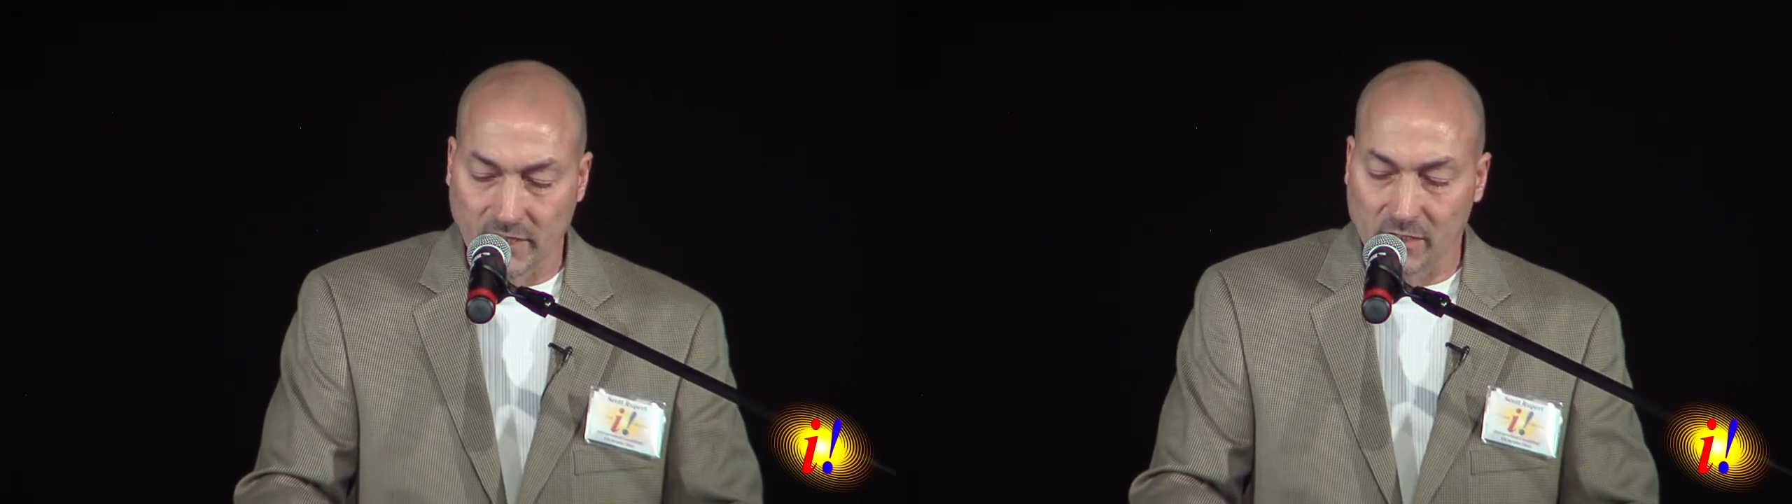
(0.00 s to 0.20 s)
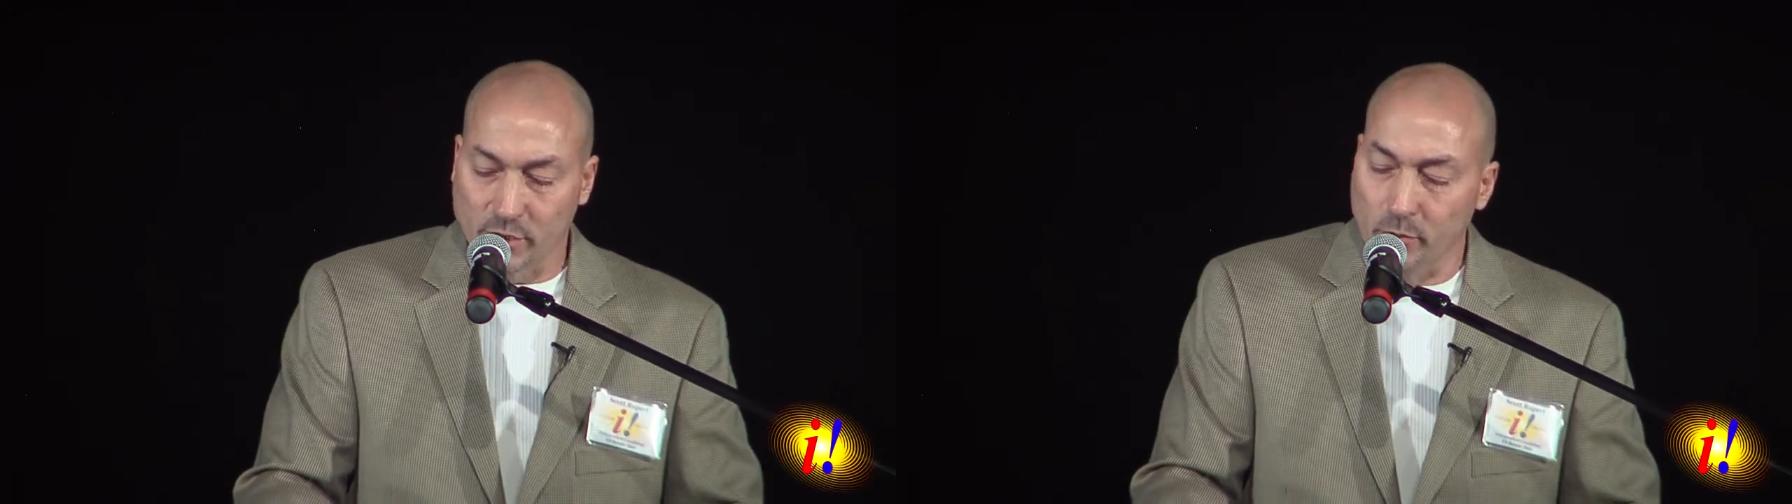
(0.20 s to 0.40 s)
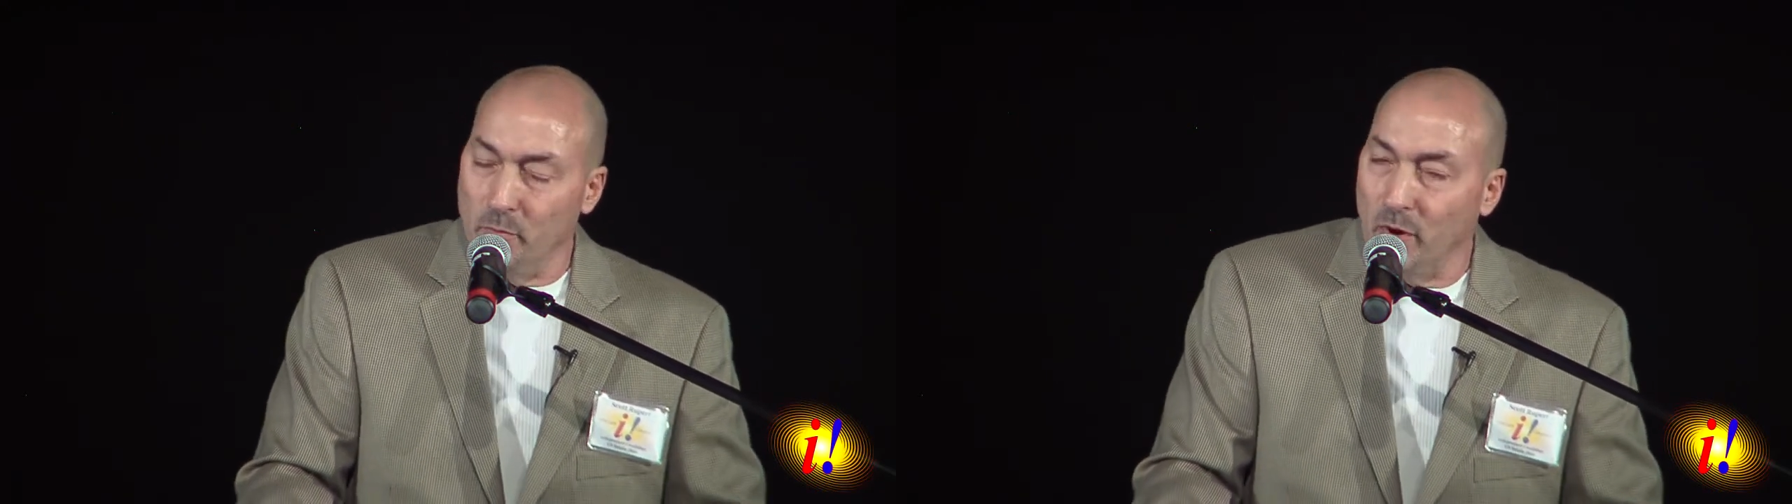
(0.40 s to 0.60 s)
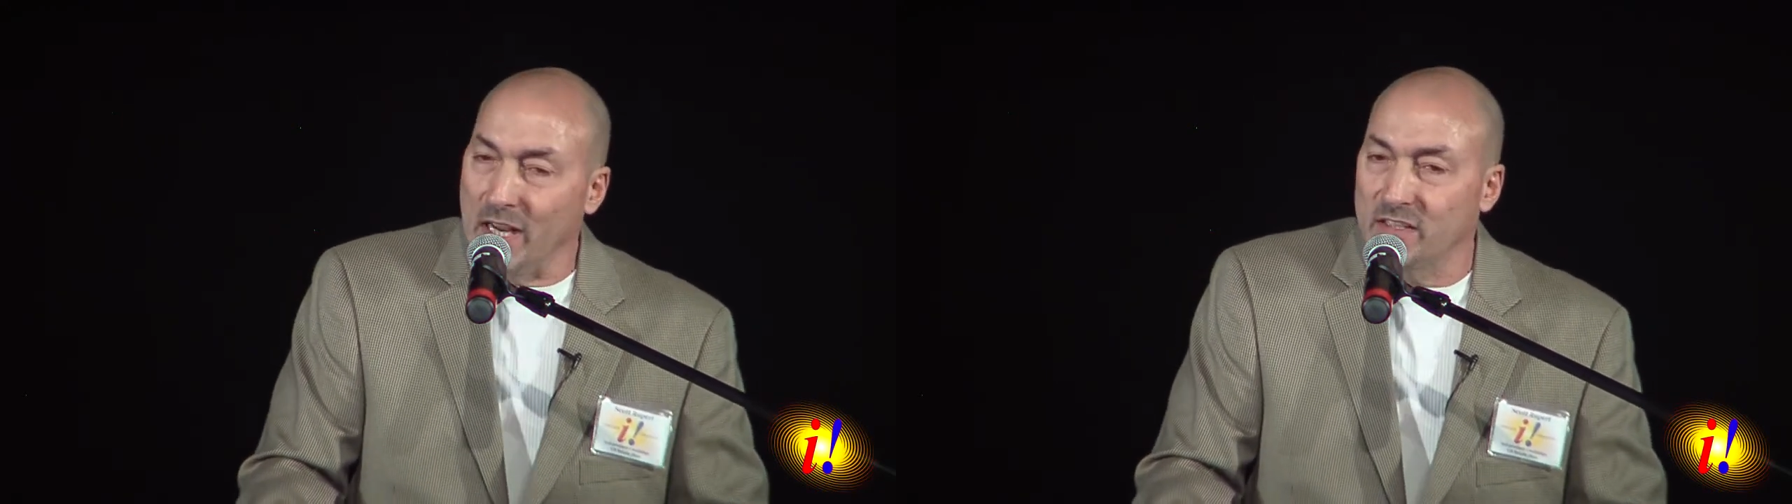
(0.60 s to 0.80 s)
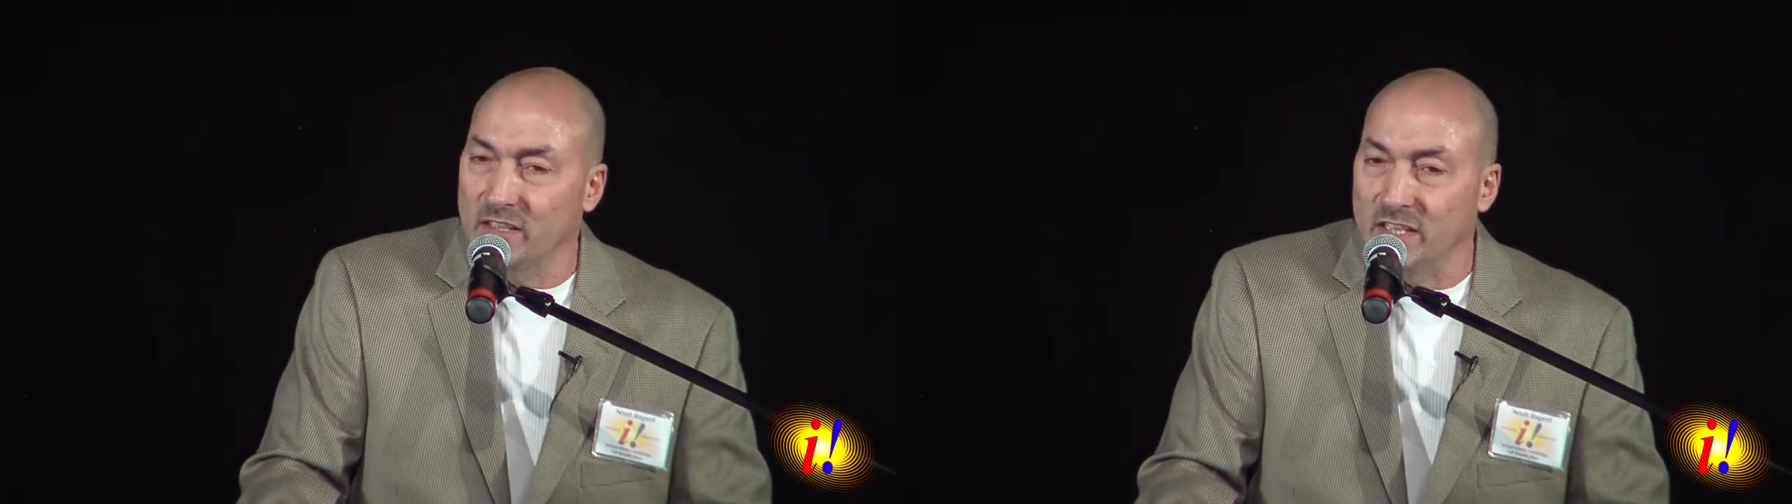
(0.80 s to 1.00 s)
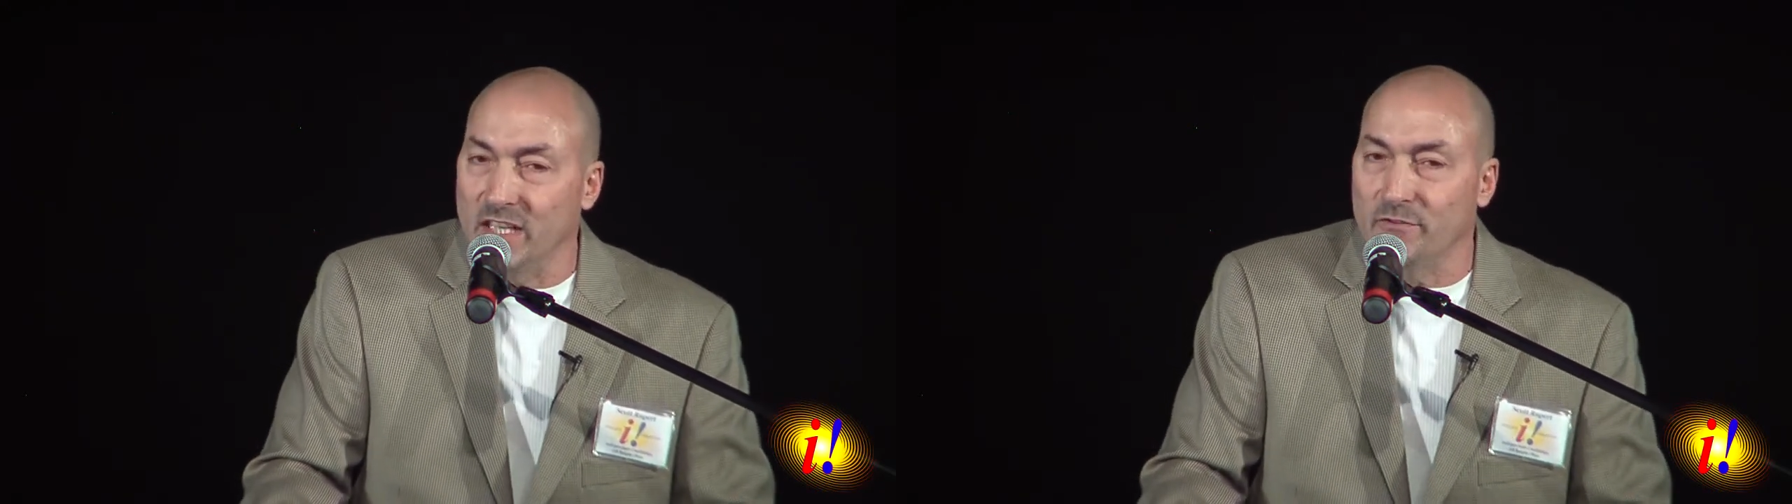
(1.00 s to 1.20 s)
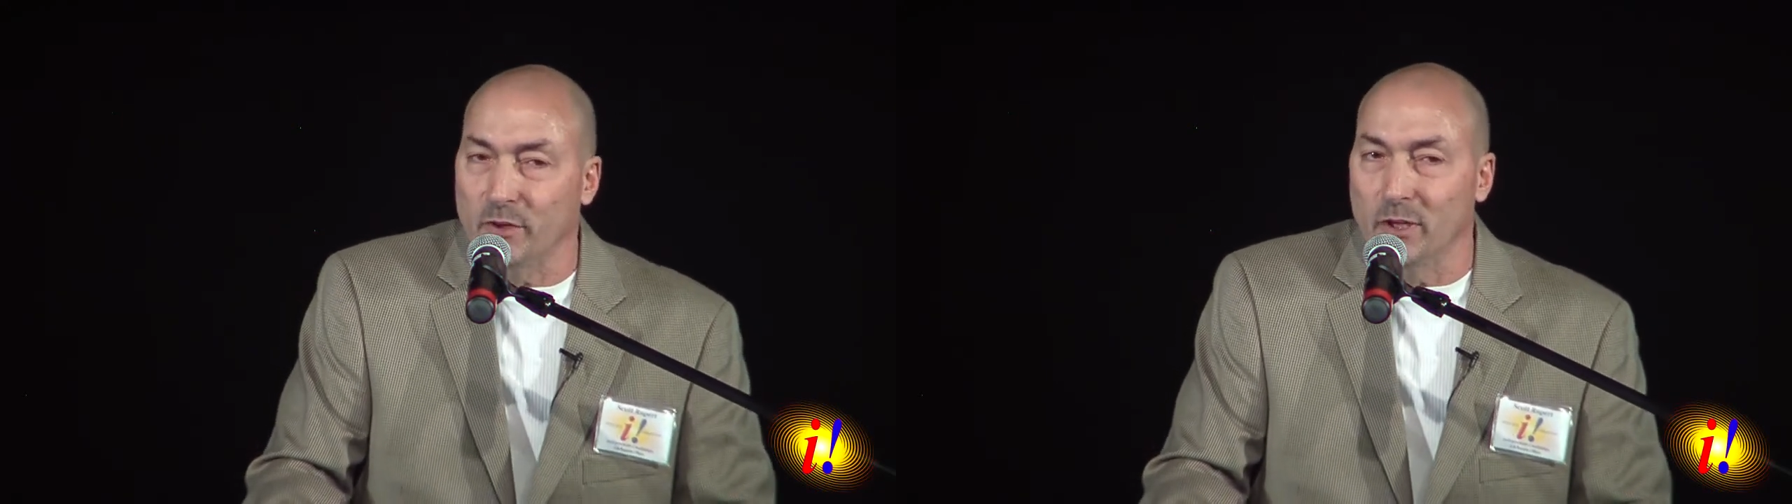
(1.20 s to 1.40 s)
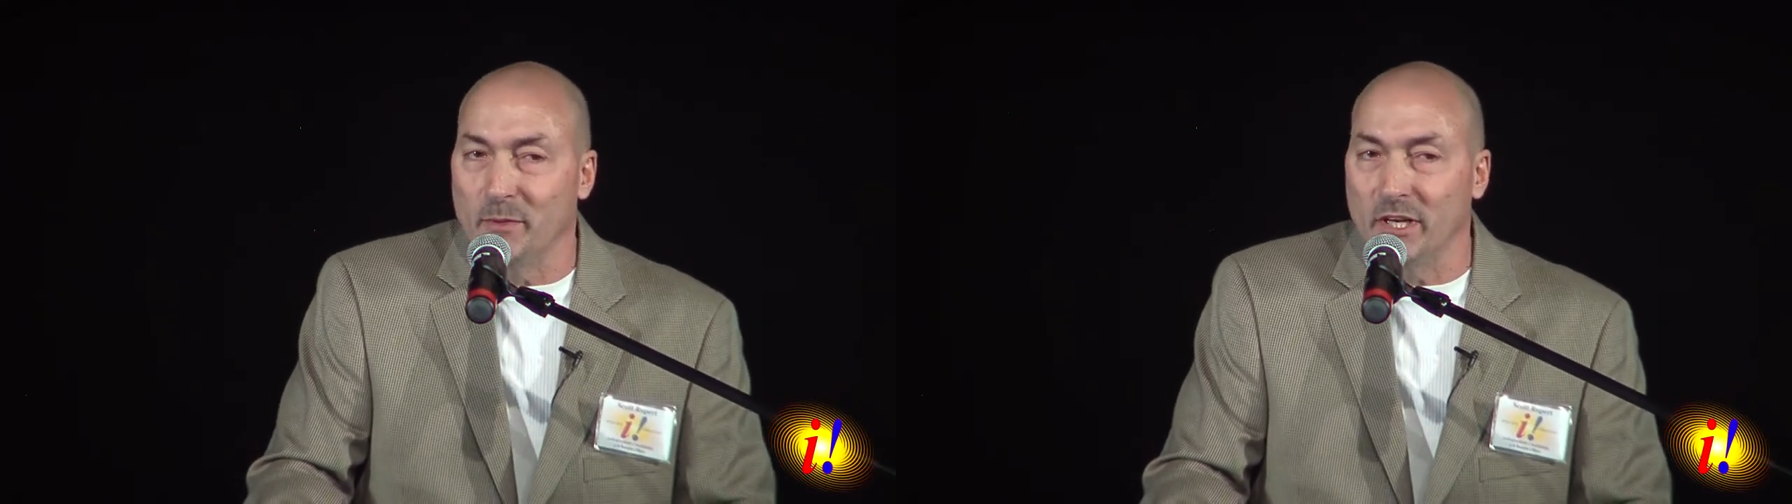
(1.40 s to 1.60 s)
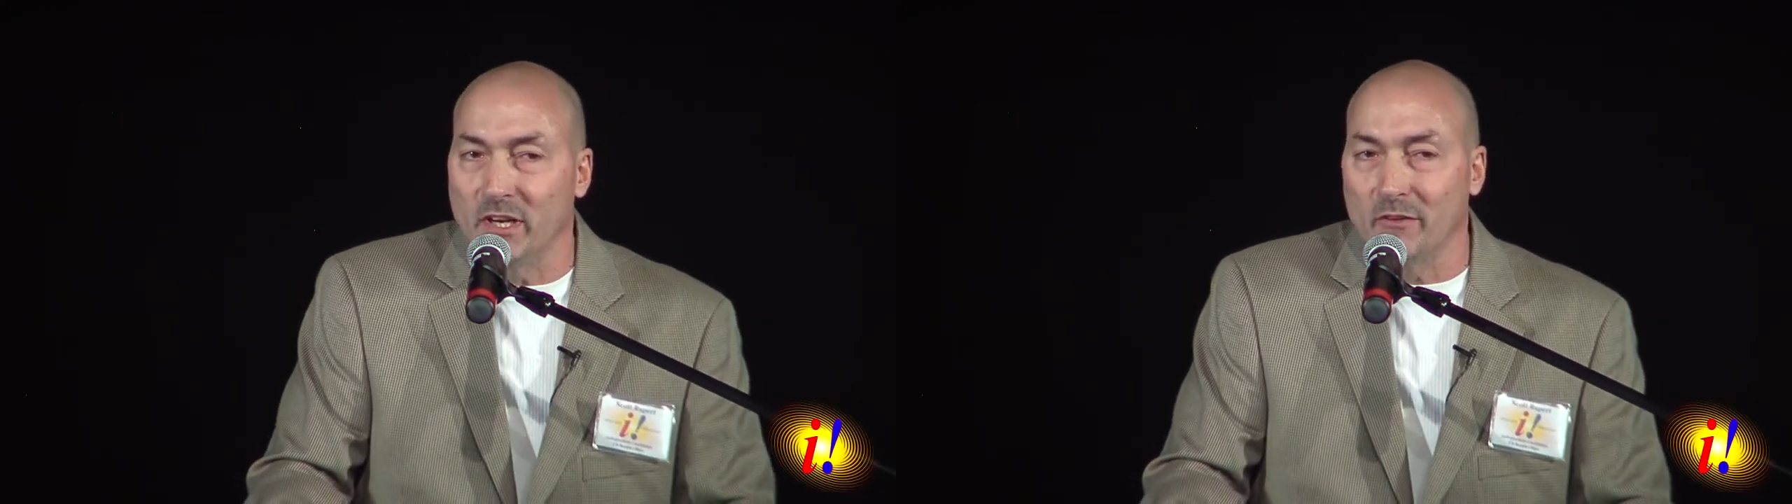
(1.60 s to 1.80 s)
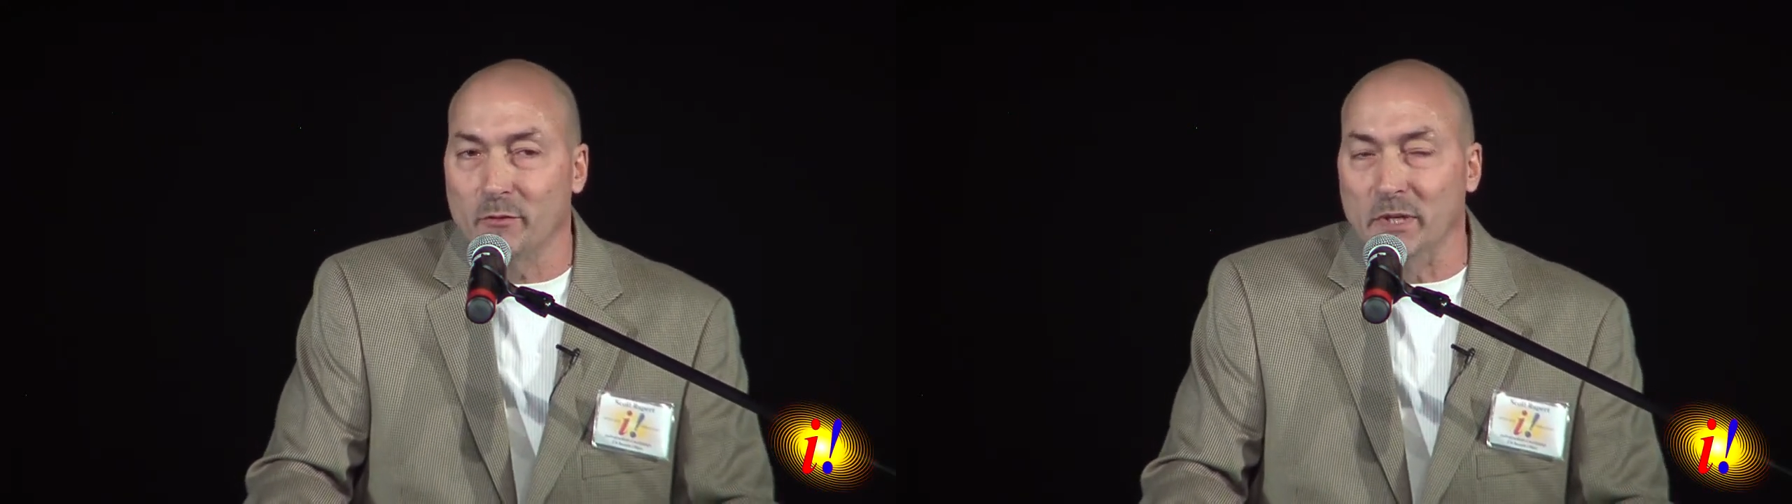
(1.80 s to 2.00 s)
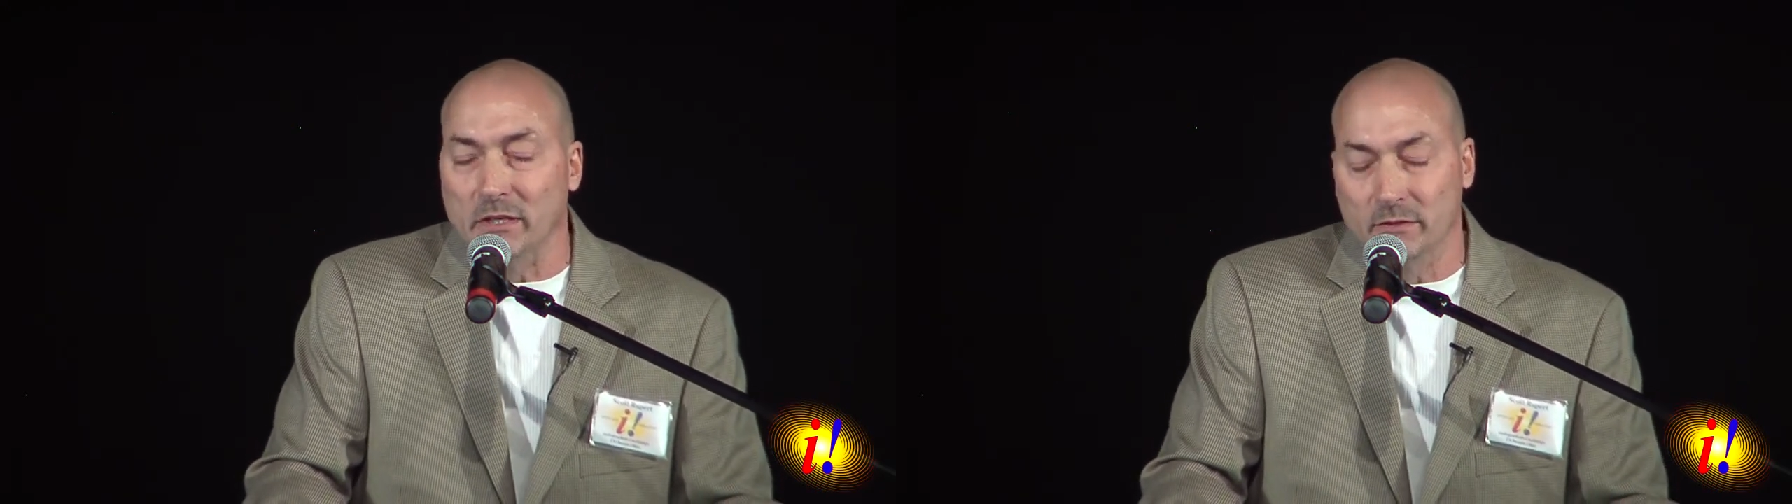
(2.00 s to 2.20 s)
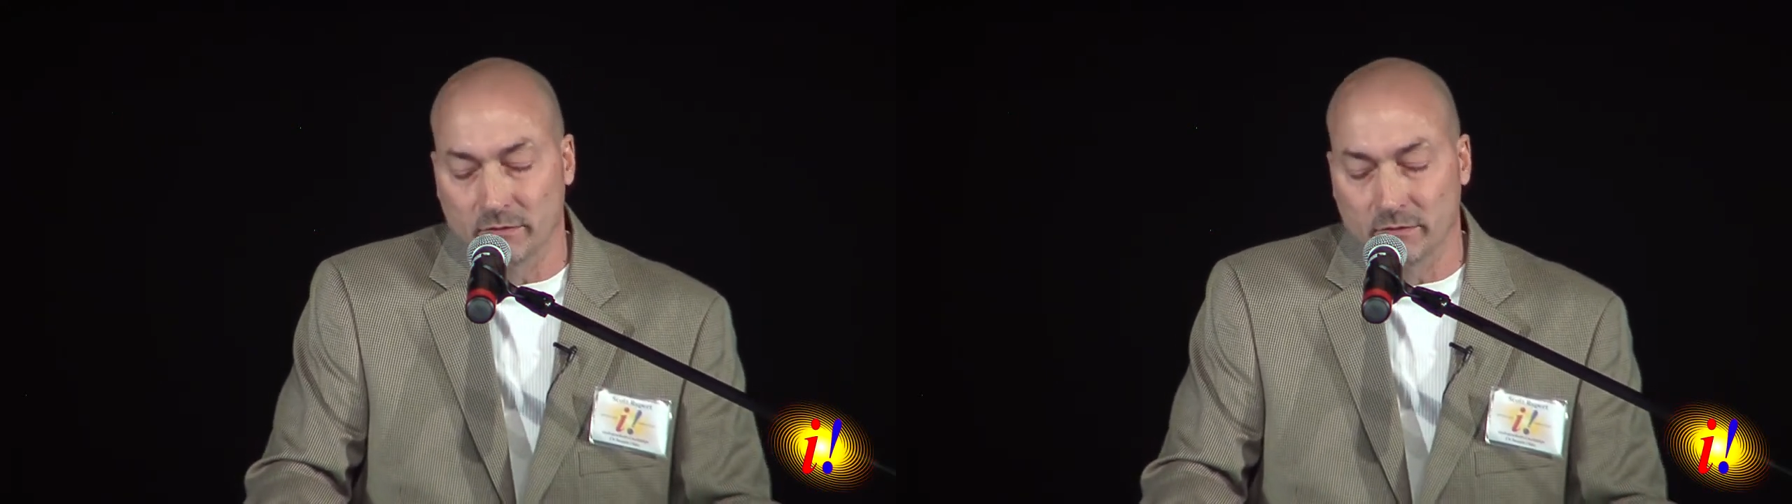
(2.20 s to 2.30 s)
To embrace the need for limited government